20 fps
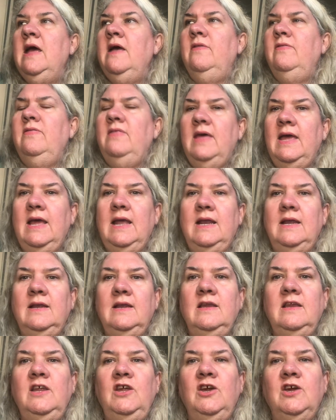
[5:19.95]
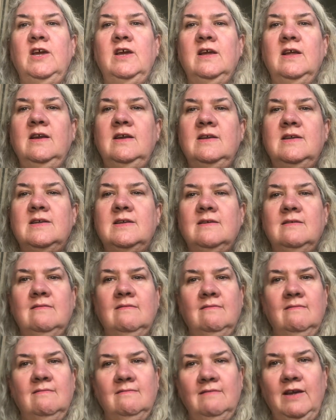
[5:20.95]
then you could,
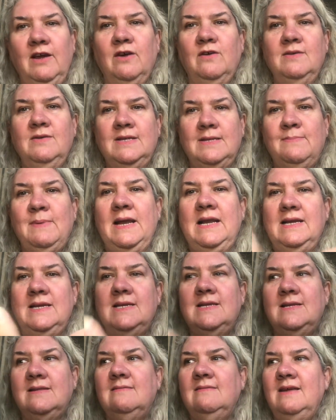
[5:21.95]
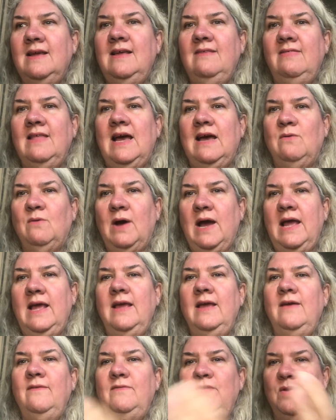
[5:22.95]
spend in that
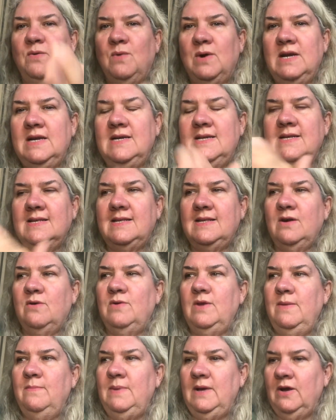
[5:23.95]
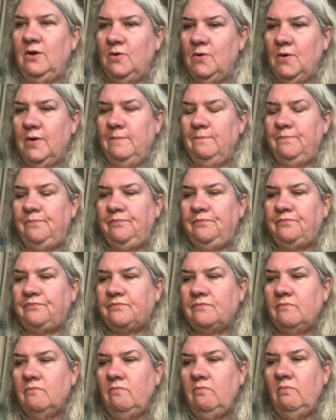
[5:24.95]
way if you wanted to sell your Bitcoin.
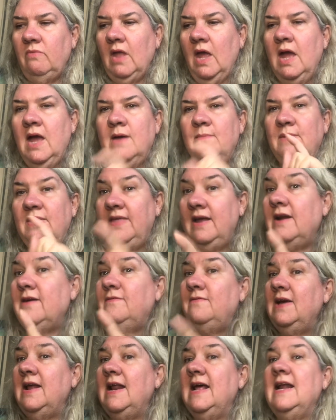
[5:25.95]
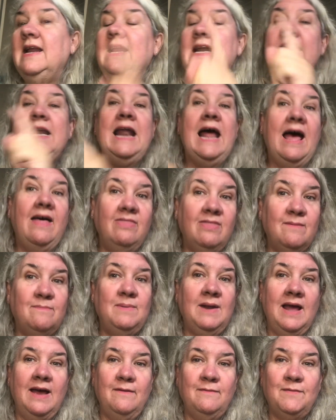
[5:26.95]
But then I found out another
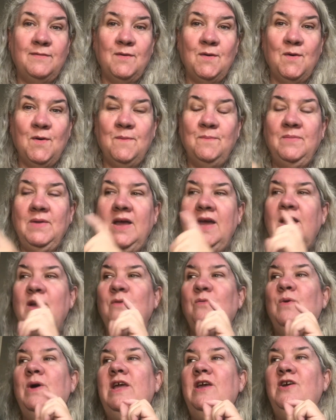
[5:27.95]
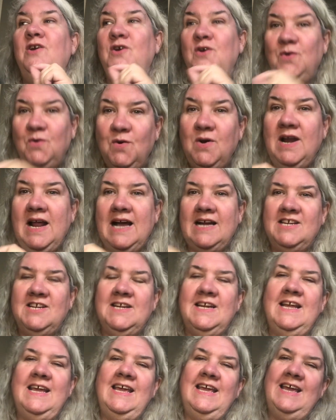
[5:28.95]
platform where you could
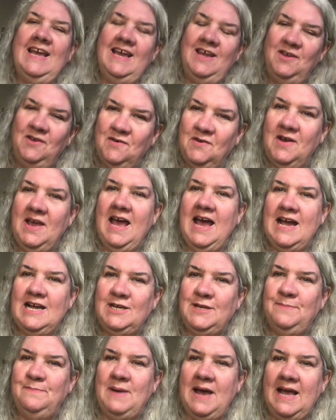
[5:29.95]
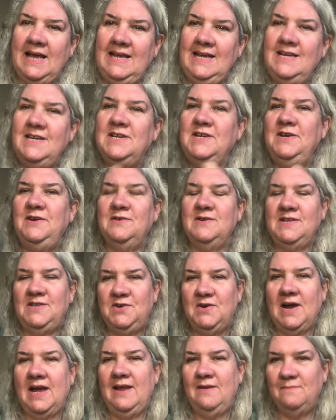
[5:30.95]
actually get your cash back into your
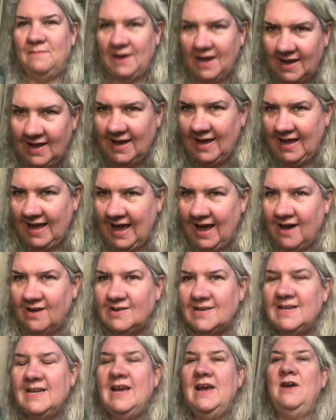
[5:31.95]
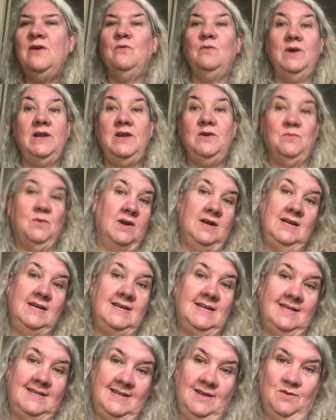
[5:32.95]
Australian bank account when you wanted
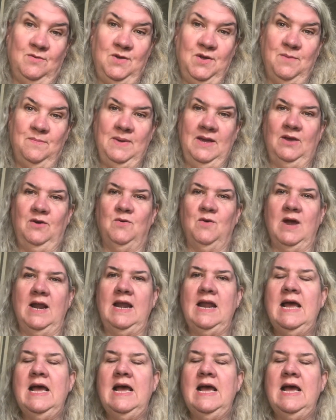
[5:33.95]
to sell your Bitcoin.